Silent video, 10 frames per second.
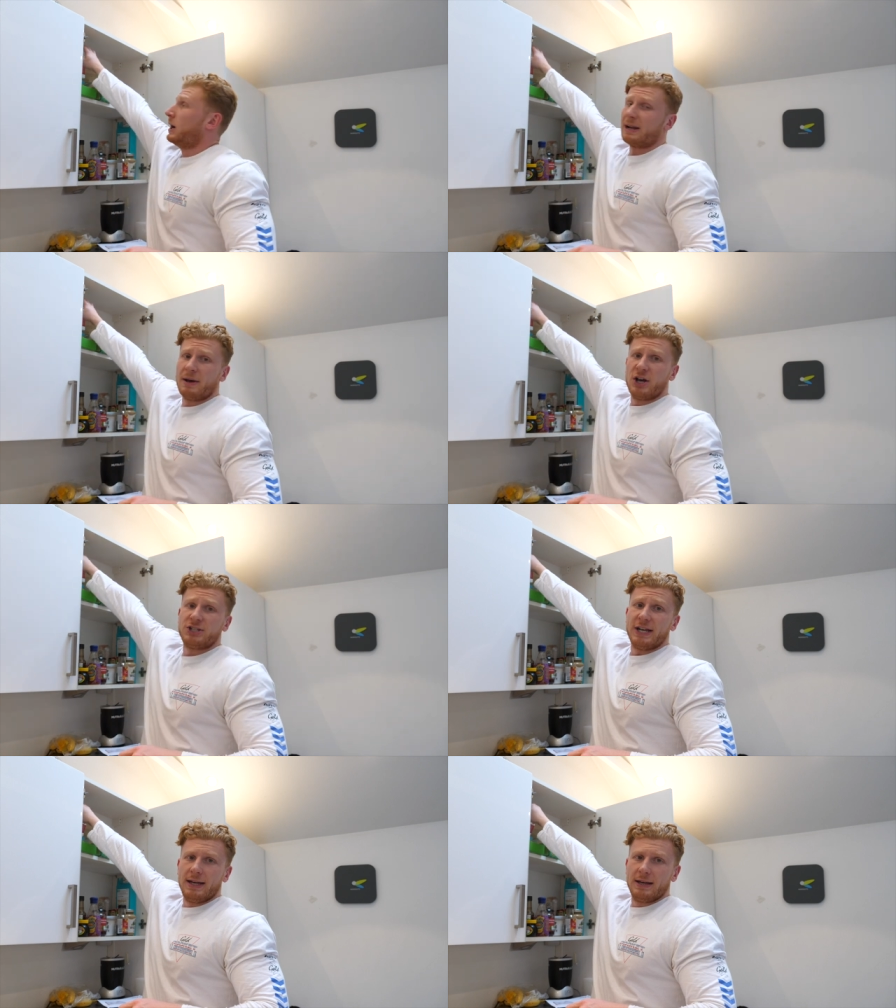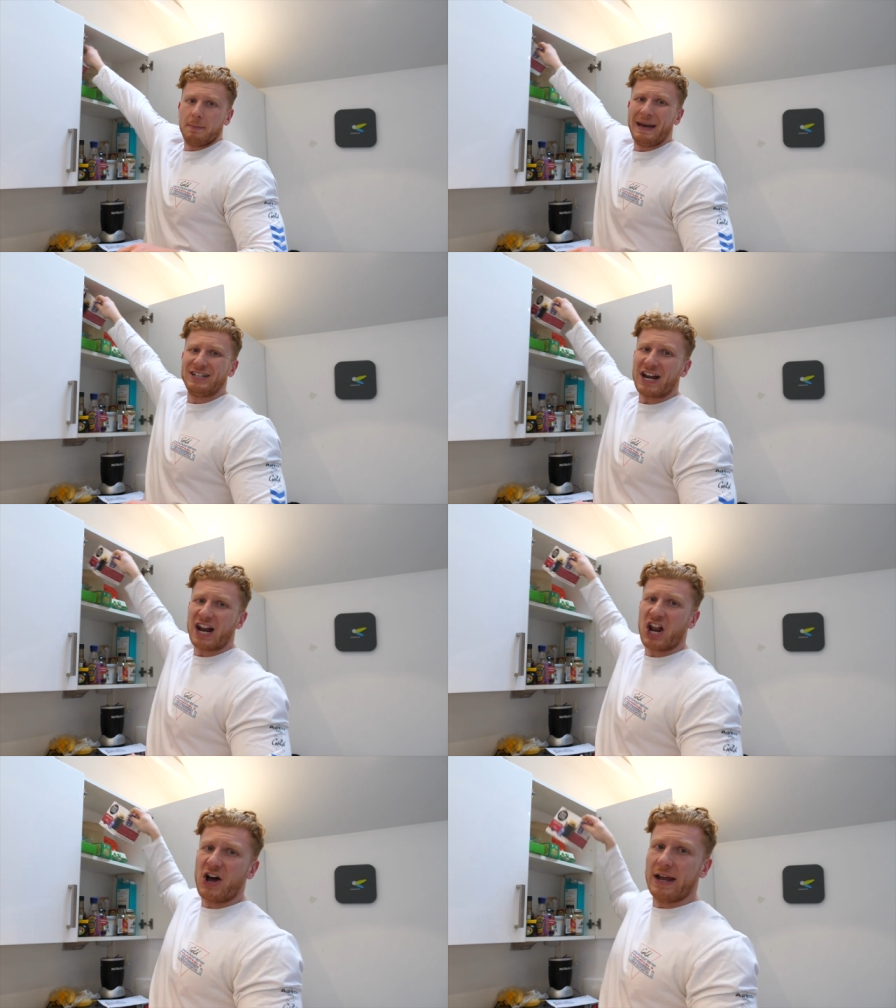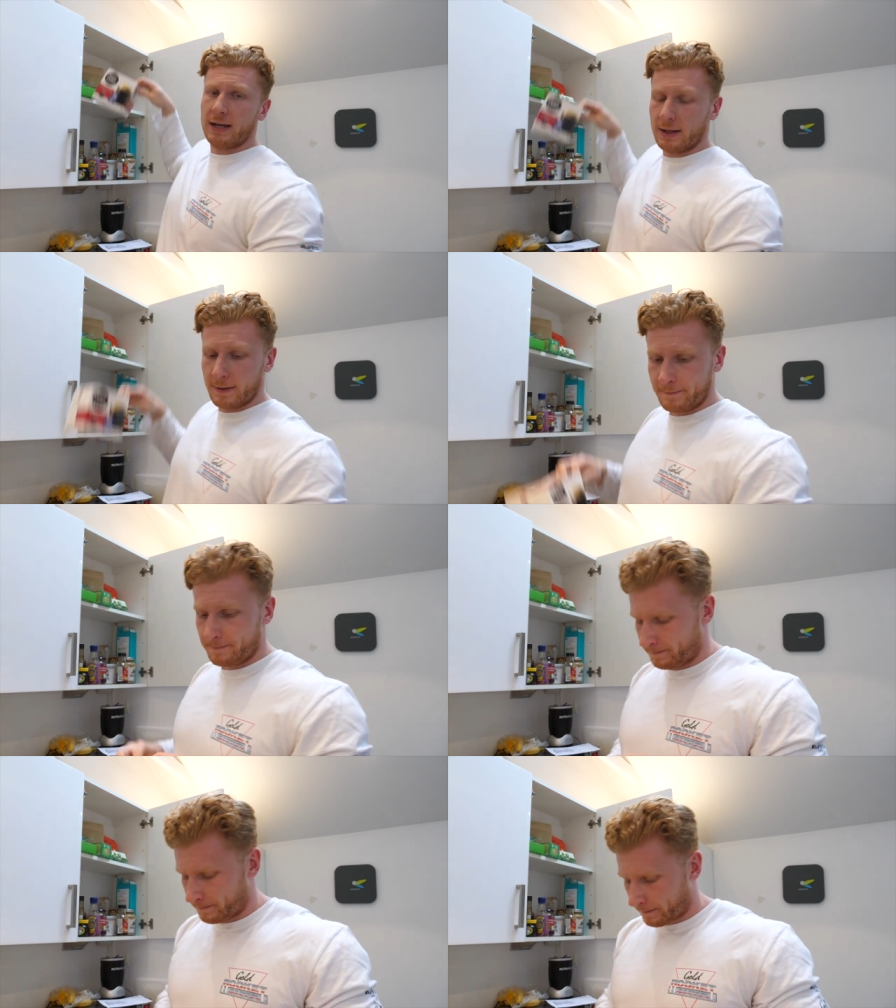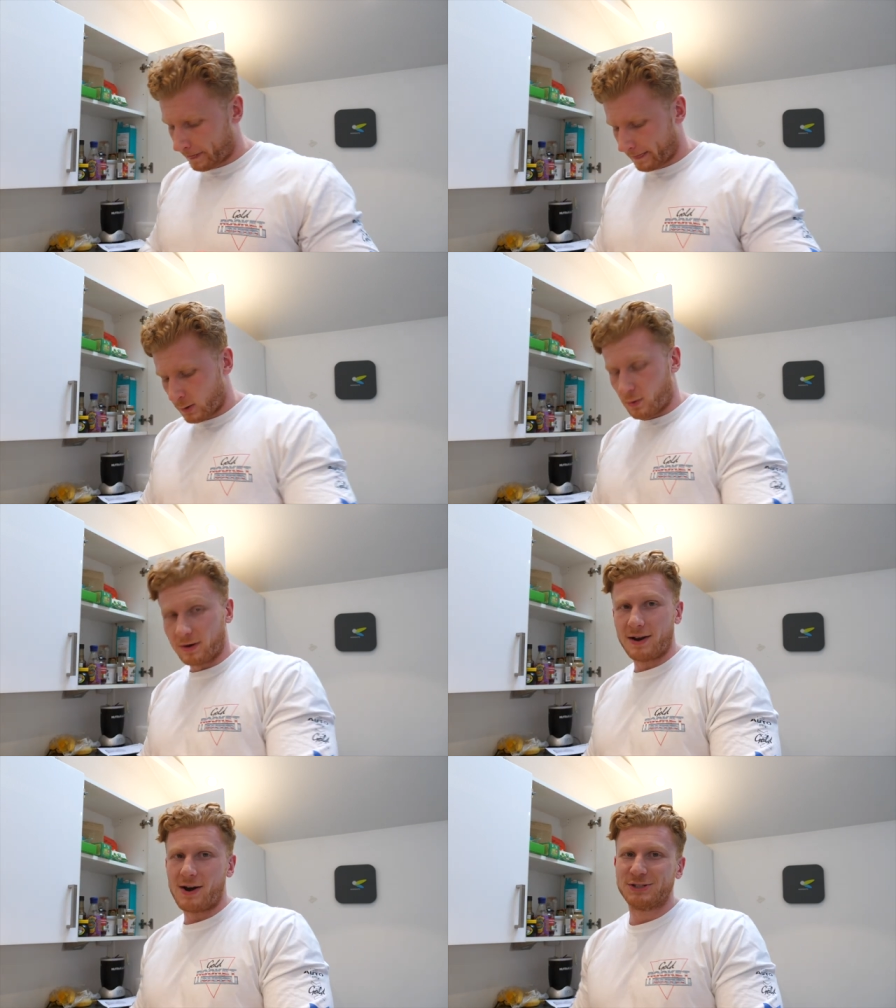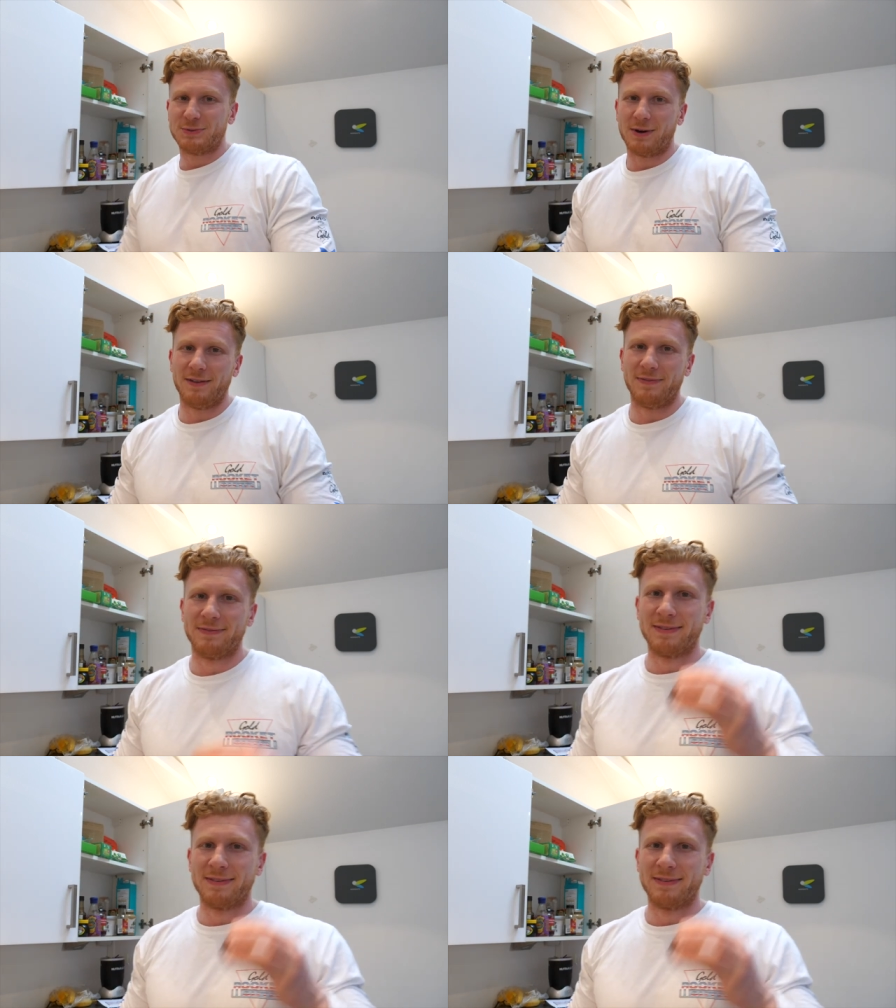I don't know, see, beta alanine, one last one.